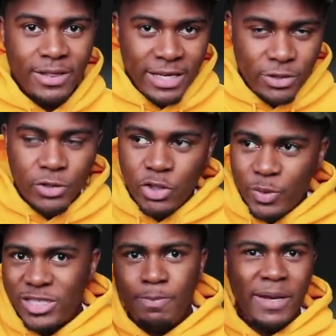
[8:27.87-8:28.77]
Then you could
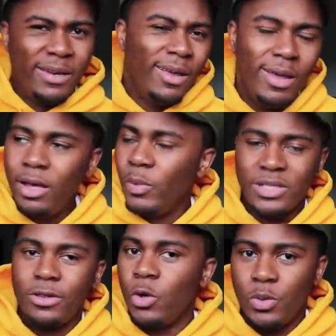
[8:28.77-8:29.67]
do a spin,
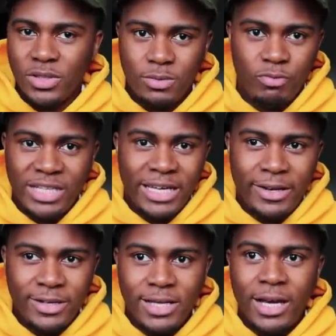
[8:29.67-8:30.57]
which I thought was
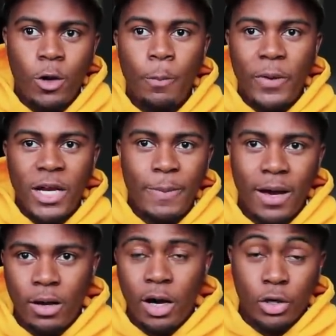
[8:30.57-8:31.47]
ridiculous. I know
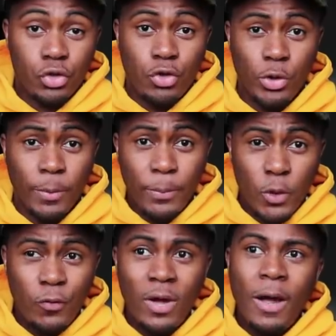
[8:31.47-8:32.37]
Bodypower can't control the
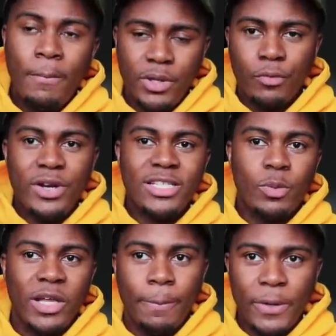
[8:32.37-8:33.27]
booth, but the
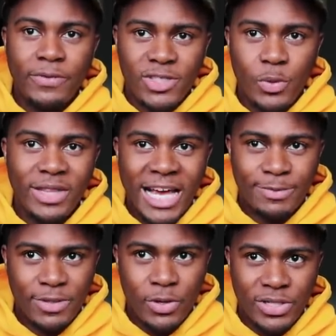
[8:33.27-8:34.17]
reason why the booth's doing that
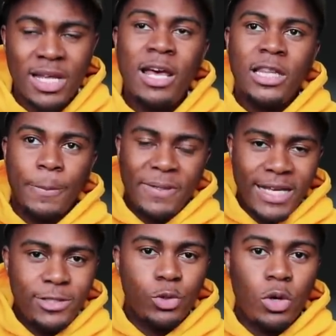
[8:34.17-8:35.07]
is because the
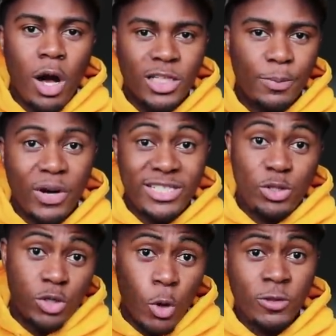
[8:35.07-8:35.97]
potential cost price
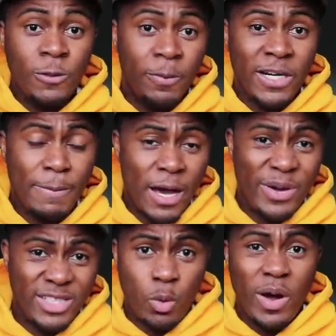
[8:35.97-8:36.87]
to go to
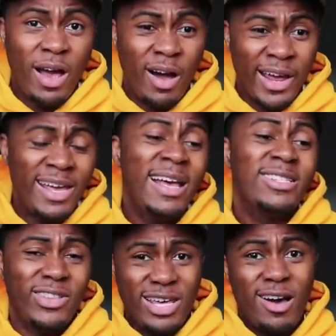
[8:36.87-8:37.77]
Bodypower is quite high,
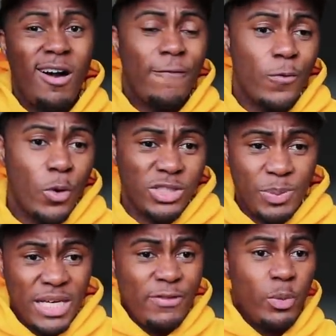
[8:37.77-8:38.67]
so they can't afford to
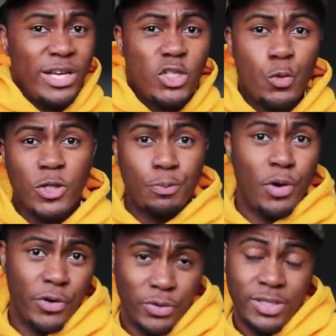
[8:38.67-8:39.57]
be giving away too much
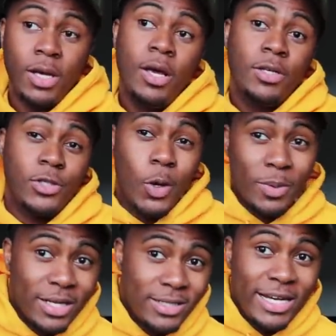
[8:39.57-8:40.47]
products. So
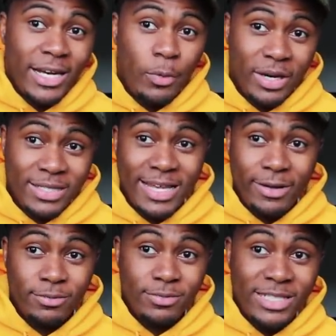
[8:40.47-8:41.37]
I'm not saying I want
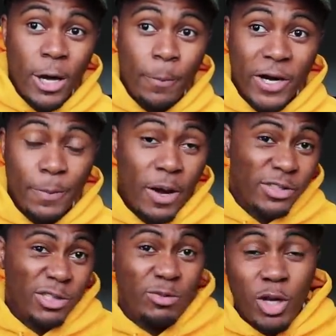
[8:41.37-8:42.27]
to tell
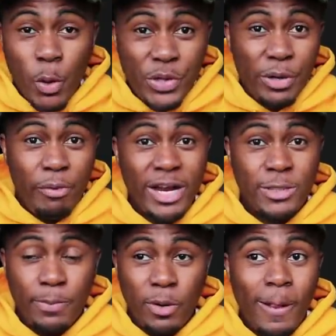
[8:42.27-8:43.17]
Bodypower to lower their
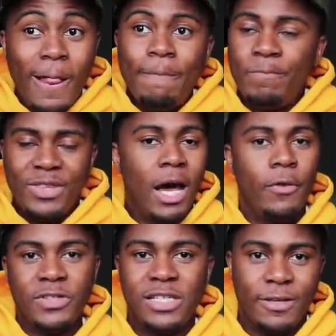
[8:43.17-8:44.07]
rates, but that
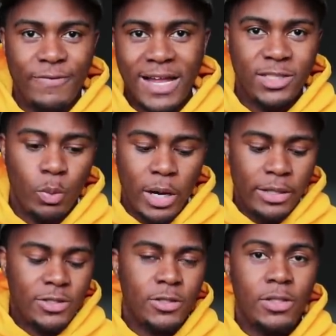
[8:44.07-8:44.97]
obviously is a factor
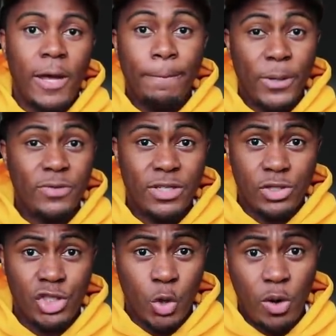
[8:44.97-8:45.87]
why certain booths
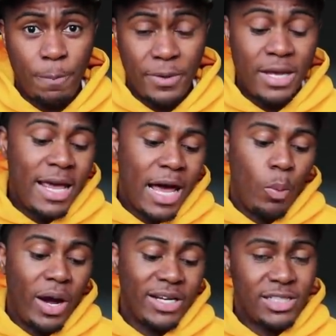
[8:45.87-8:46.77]
didn't show up,
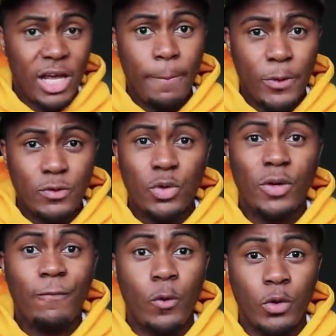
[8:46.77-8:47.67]
and why certain booths
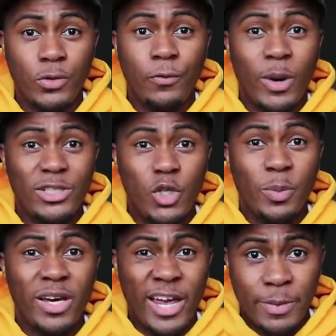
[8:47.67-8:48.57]
couldn't afford to throw out too
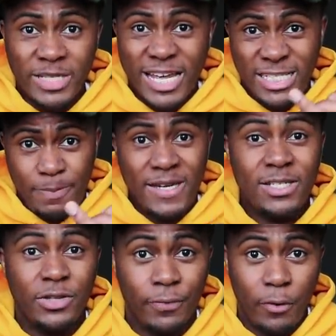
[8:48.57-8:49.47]
many items,
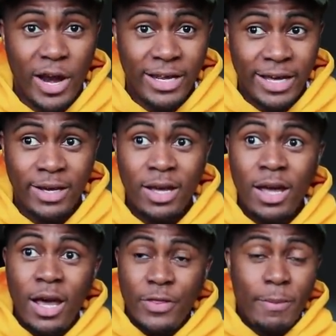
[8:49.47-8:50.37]
especially on the Friday.
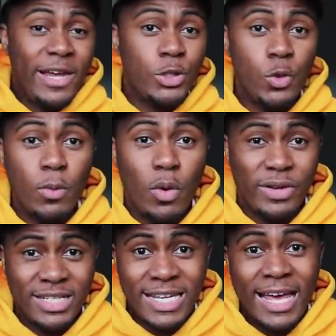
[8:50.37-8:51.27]
They may do more
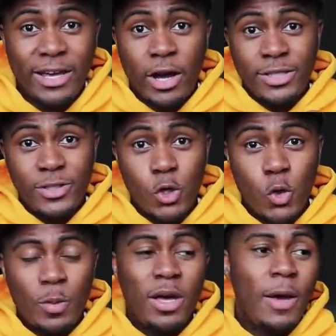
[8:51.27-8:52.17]
on the Saturday, I
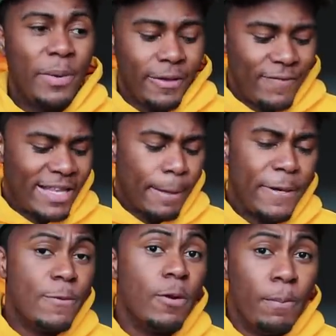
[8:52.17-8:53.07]
assume, but the fact
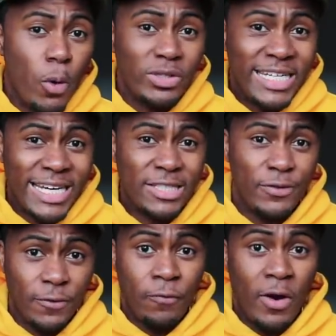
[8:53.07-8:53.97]
that people bought tickets
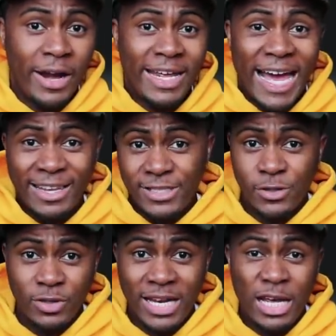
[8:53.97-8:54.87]
for the Friday and the
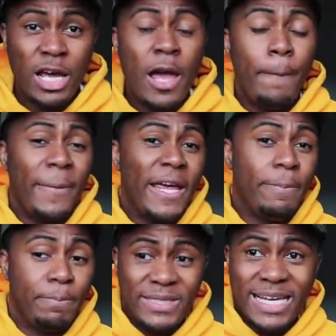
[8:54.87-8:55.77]
Sunday
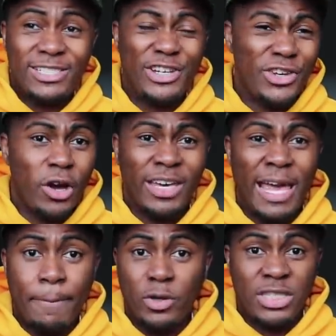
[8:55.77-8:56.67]
may potentially not
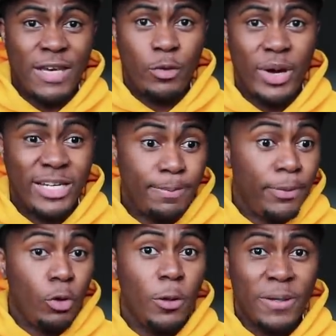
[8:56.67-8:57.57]
get much giveaways
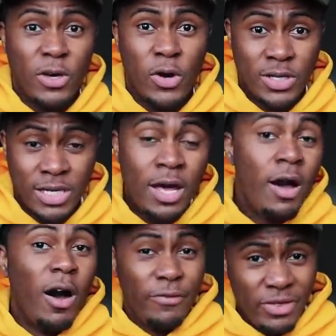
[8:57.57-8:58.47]
purely because
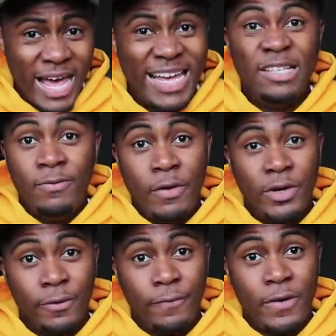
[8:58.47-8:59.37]
of that is
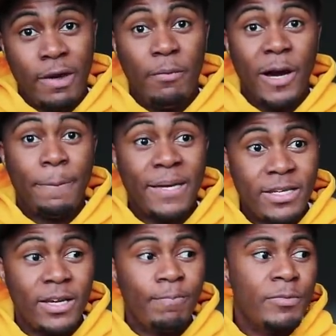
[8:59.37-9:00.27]
very unfair in my
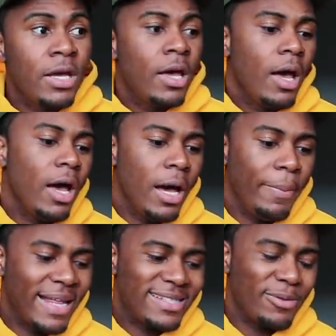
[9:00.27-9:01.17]
opinion.
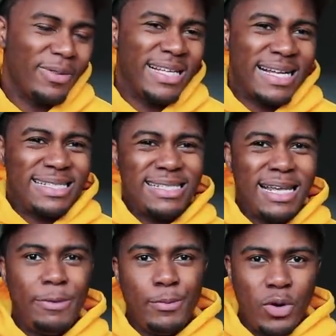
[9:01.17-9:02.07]
But that's something that's
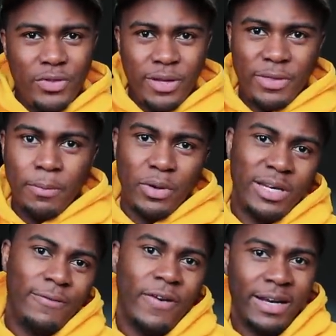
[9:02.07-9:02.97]
a bit more the
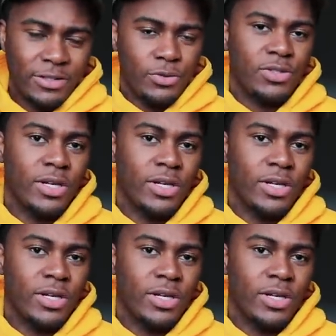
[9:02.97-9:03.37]
money financial